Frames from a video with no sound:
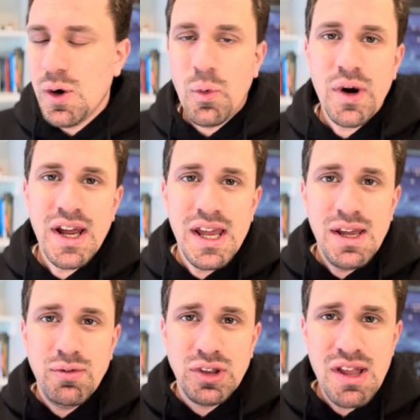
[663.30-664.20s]
What
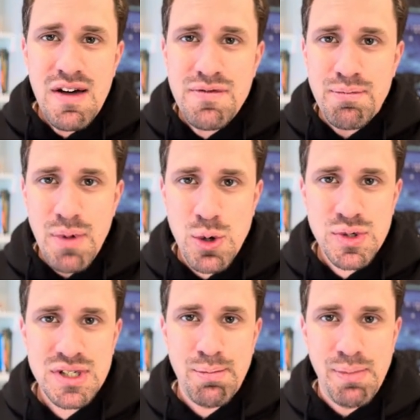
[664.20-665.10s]
I love
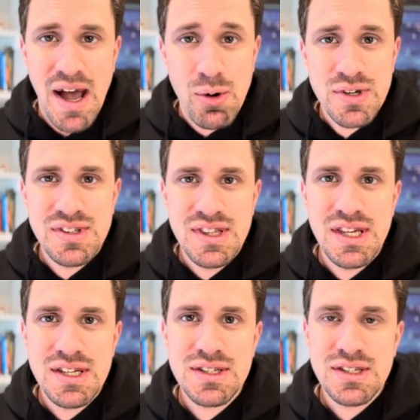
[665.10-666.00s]
most about
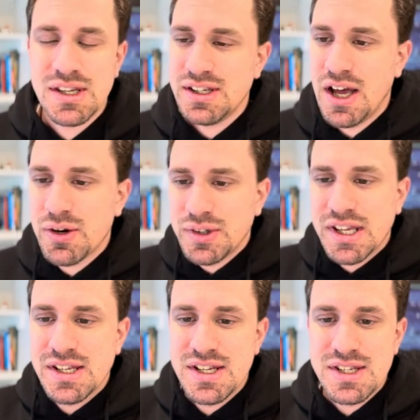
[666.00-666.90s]
this, not
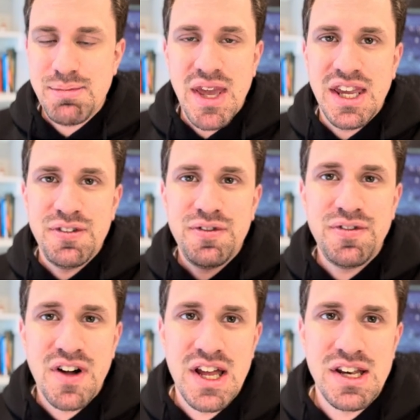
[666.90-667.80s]
only does it make it
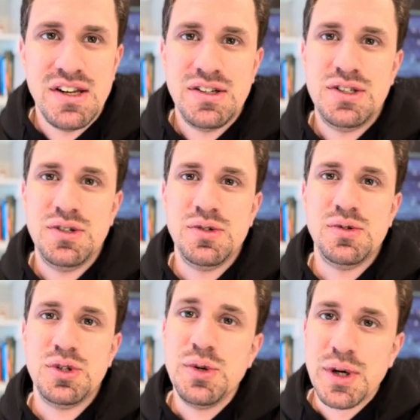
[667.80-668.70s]
fun
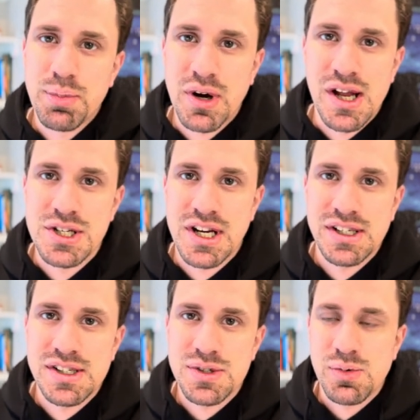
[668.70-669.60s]
to do your
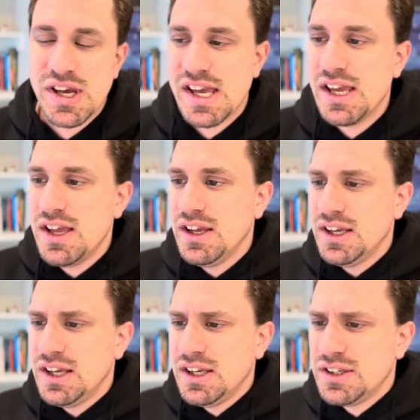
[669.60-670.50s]
project this way,
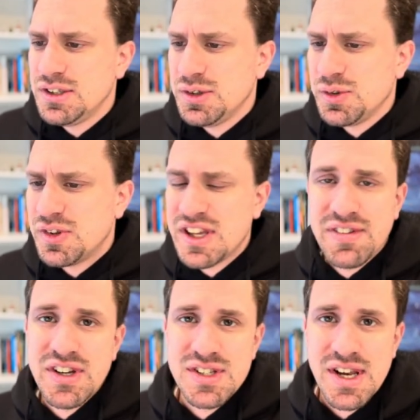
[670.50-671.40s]
to think
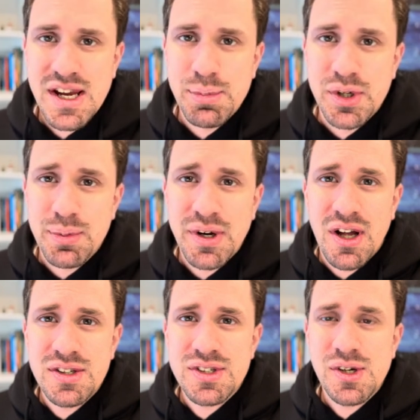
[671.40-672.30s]
of it as a deck builder, but
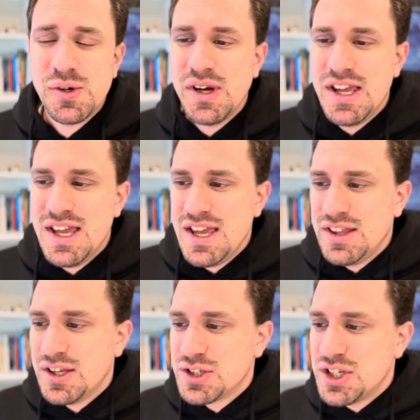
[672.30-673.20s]
also
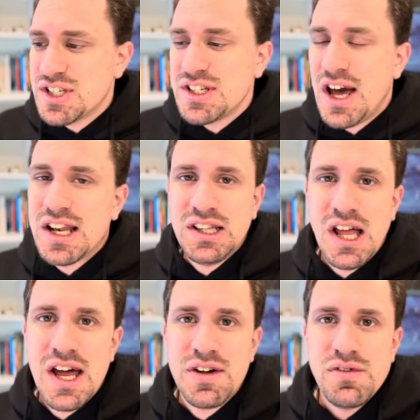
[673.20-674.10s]
there's just not a
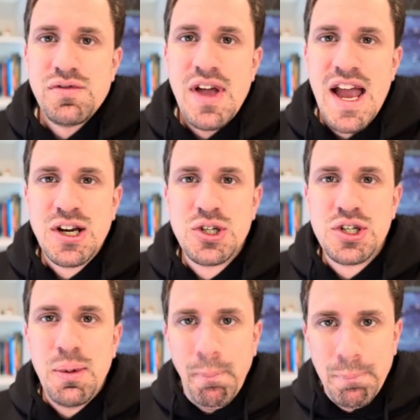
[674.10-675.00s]
lot of
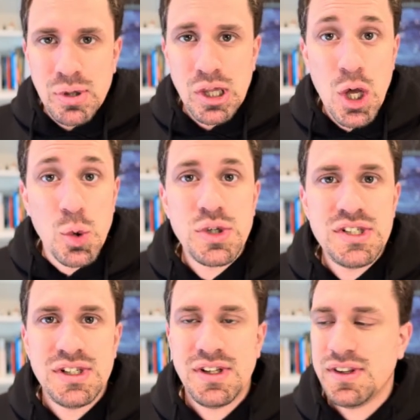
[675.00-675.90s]
extra
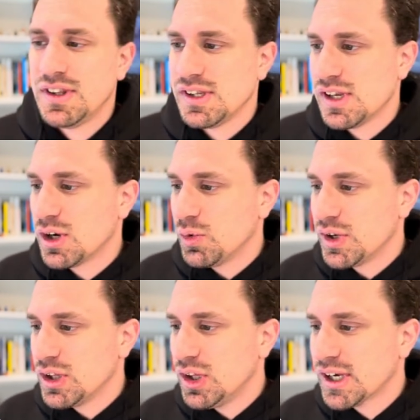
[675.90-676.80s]
bloat. You know,
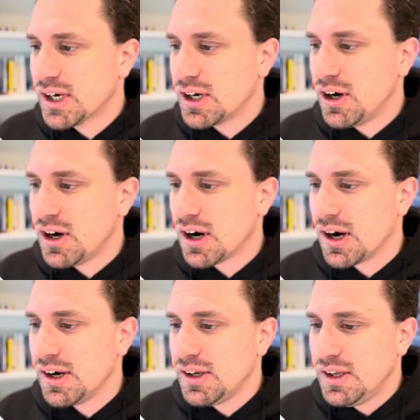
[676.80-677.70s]
when you look at a card,